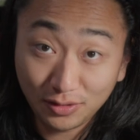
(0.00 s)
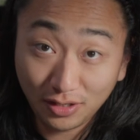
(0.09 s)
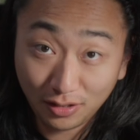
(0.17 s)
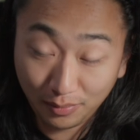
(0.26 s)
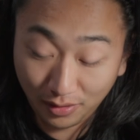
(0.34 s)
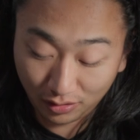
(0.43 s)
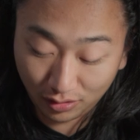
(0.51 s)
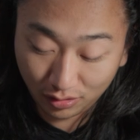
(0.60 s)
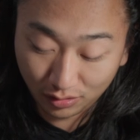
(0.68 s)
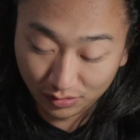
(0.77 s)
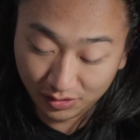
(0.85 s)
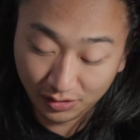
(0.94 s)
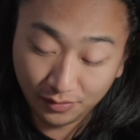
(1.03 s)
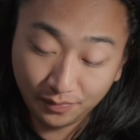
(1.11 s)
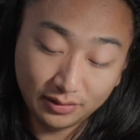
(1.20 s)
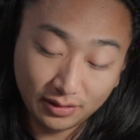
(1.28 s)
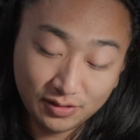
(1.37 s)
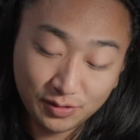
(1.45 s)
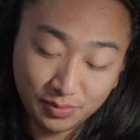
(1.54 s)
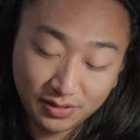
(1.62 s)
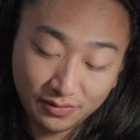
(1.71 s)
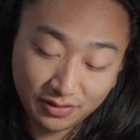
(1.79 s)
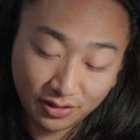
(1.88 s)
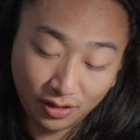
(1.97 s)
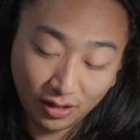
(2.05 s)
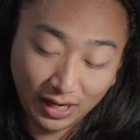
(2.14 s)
talk about curls here. Now, this specific card,